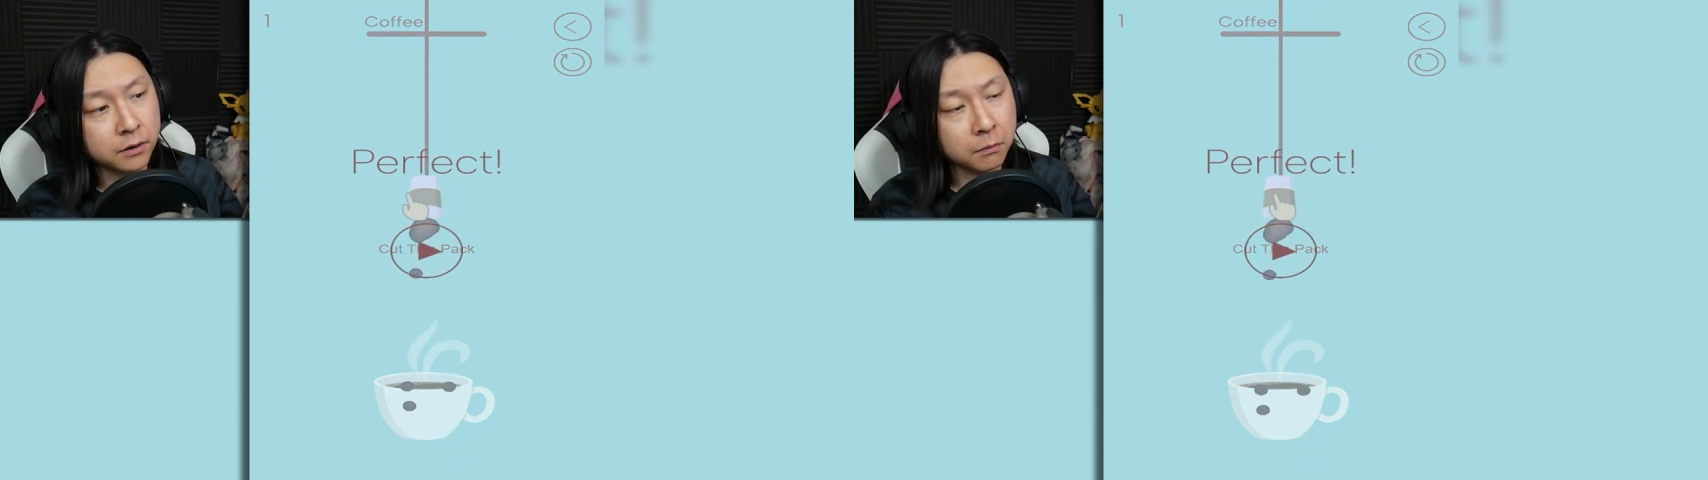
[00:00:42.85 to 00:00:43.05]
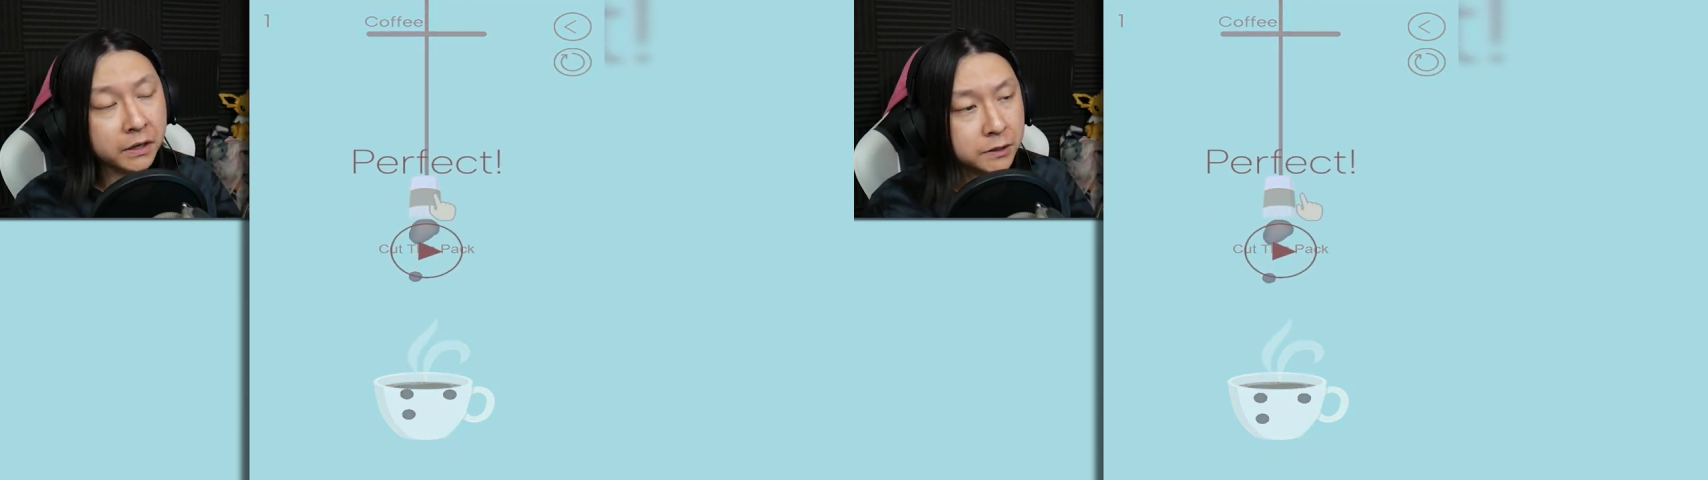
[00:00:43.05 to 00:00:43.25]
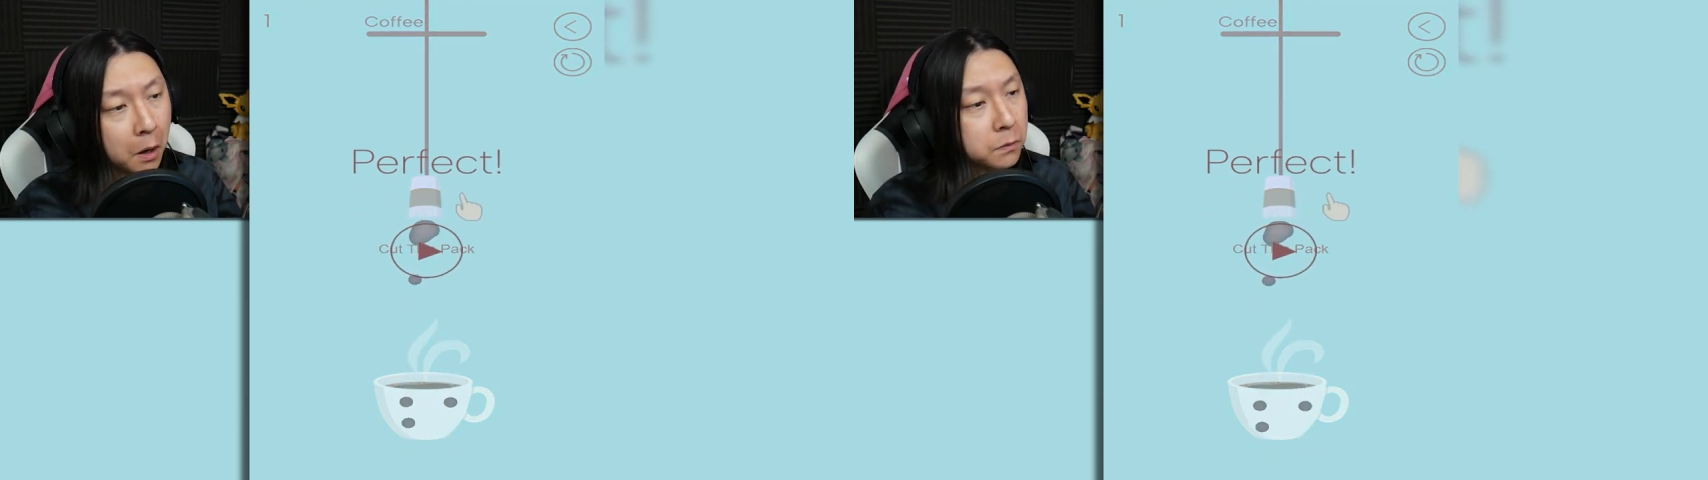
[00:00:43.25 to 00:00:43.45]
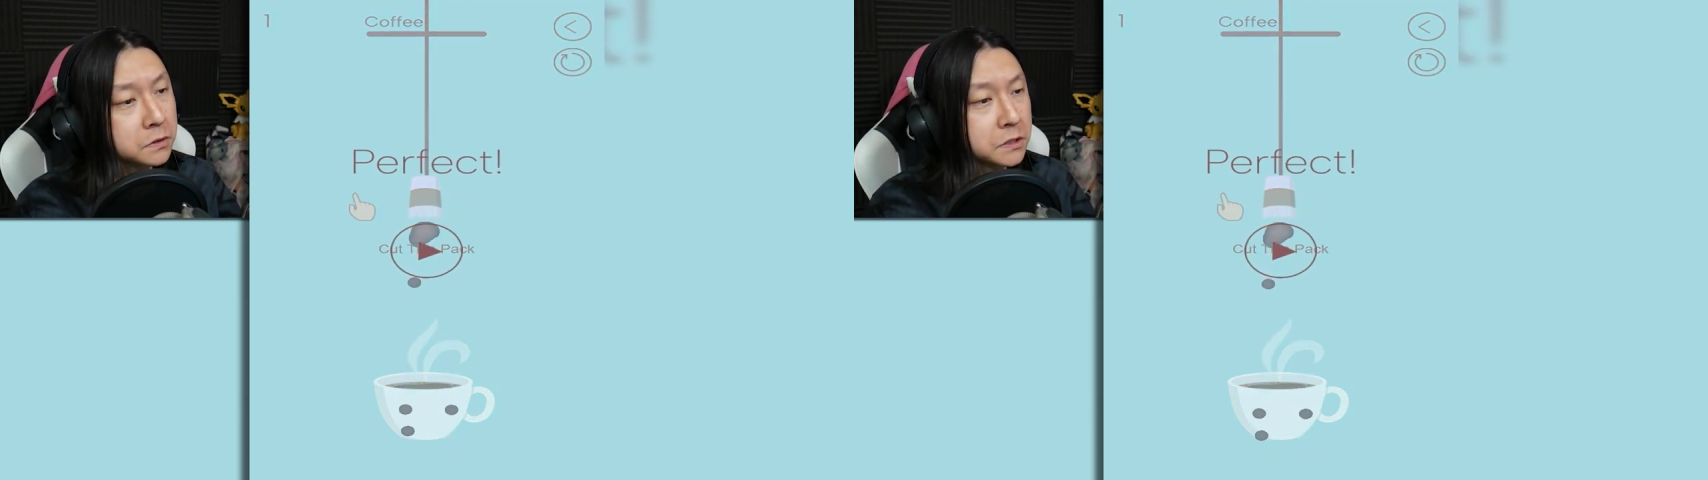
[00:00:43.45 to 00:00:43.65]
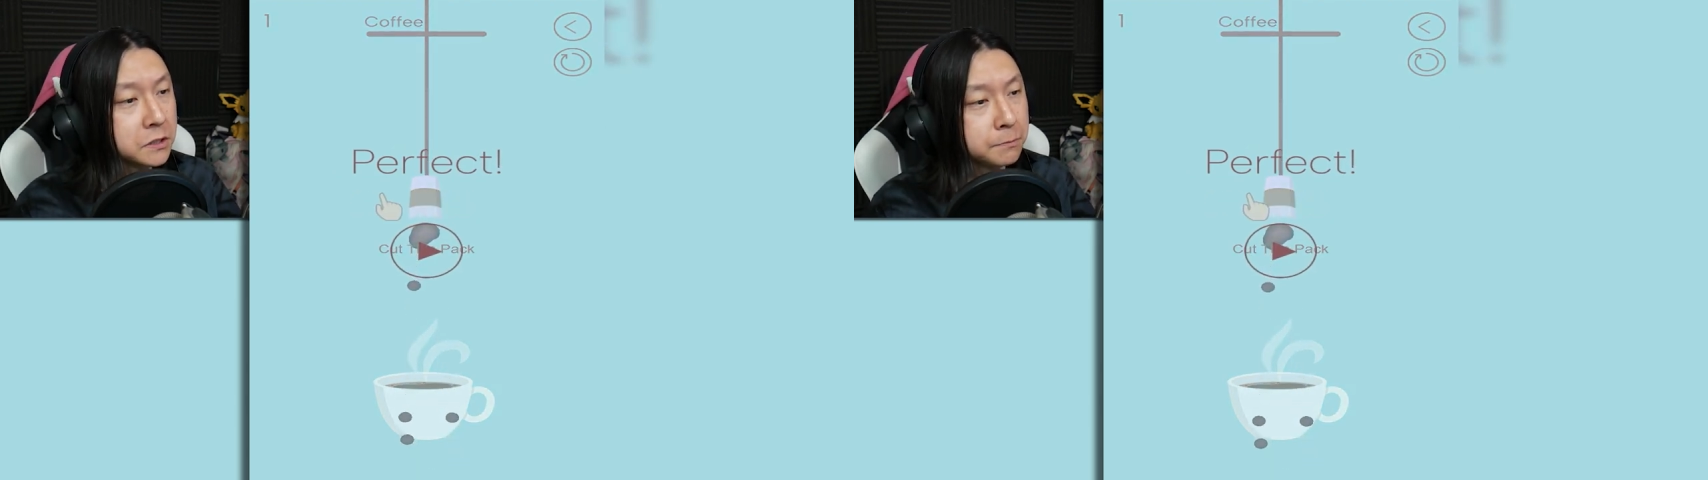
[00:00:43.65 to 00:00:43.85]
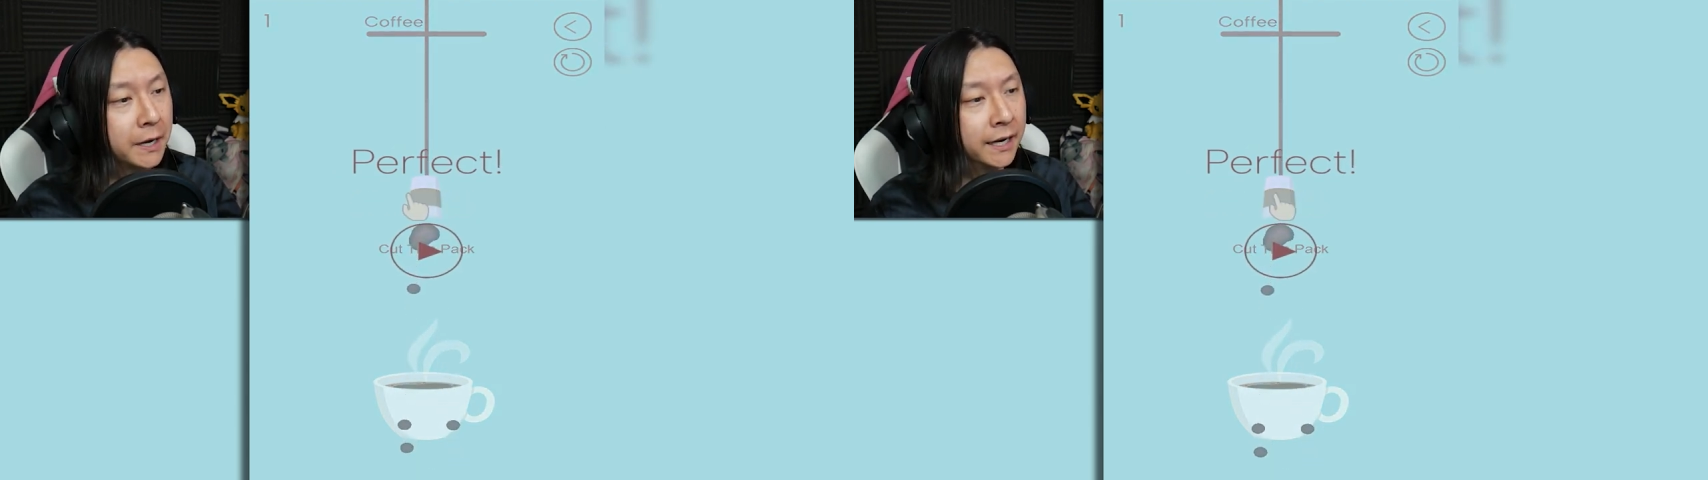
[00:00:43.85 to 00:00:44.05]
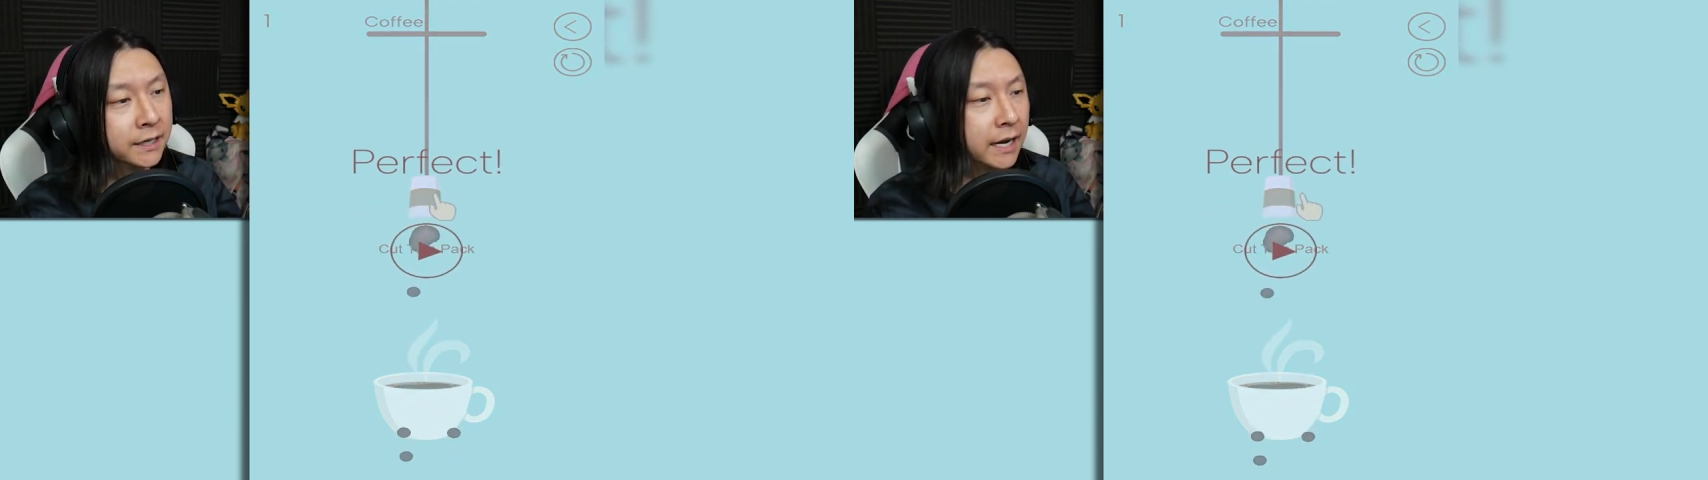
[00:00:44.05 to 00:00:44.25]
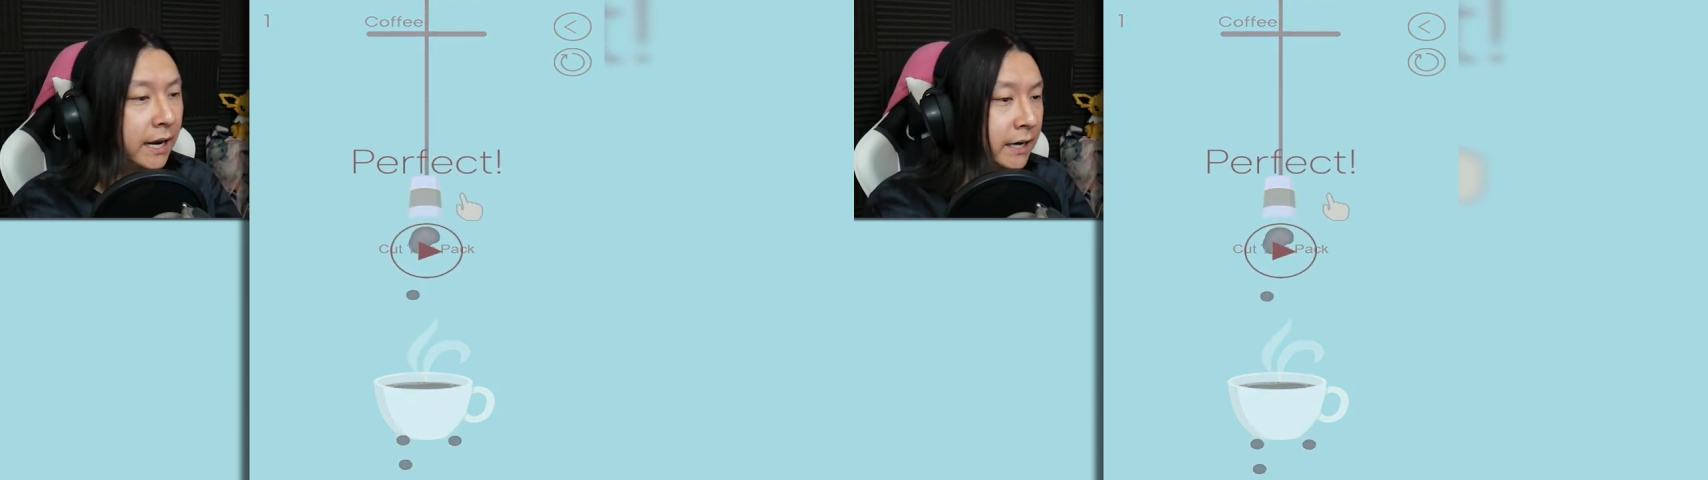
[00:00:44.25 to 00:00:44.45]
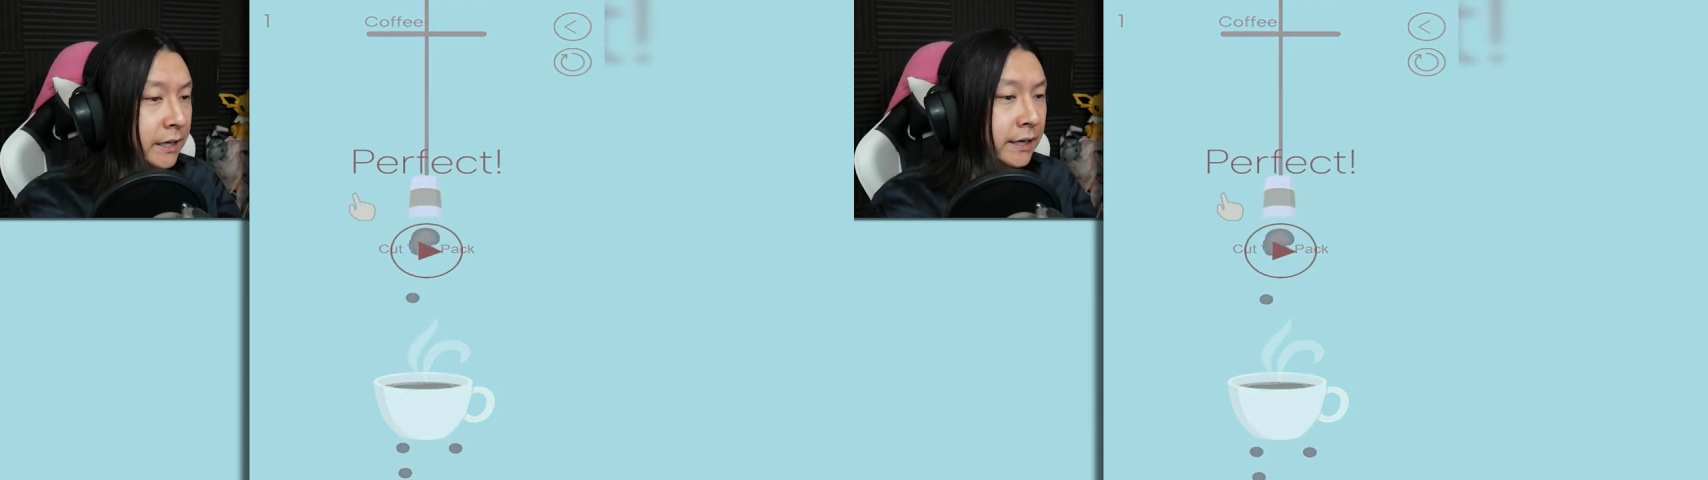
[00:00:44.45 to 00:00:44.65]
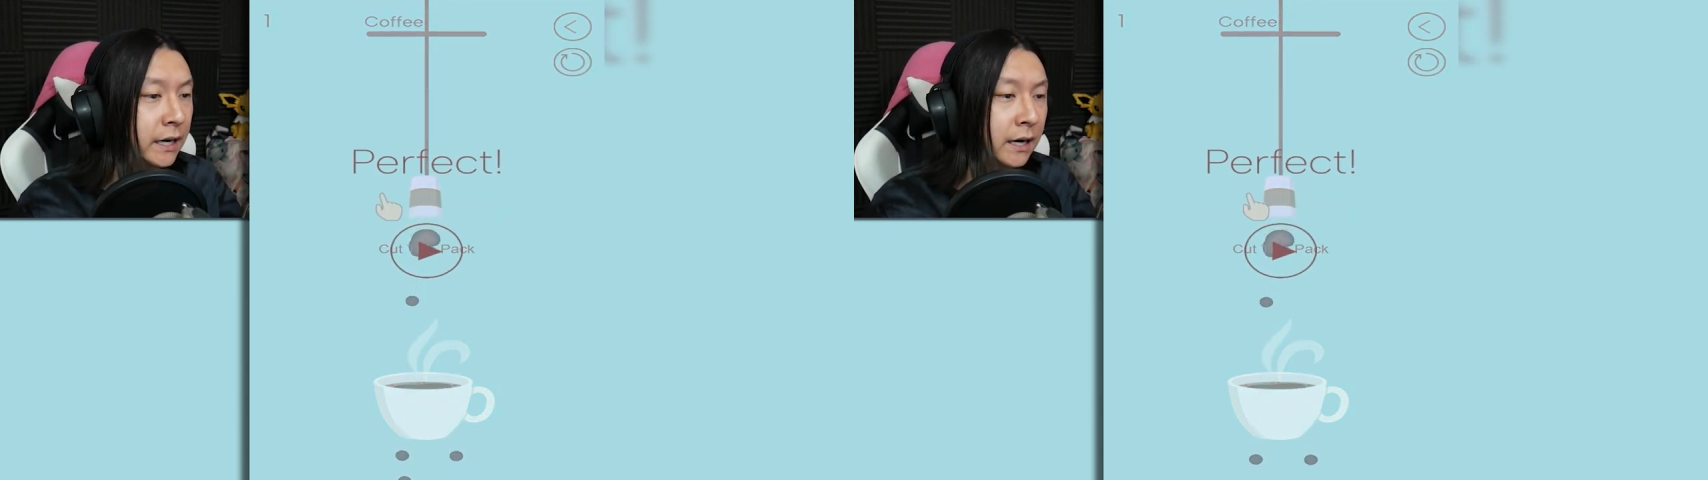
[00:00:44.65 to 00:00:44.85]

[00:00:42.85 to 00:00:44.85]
I normally don't suspend a,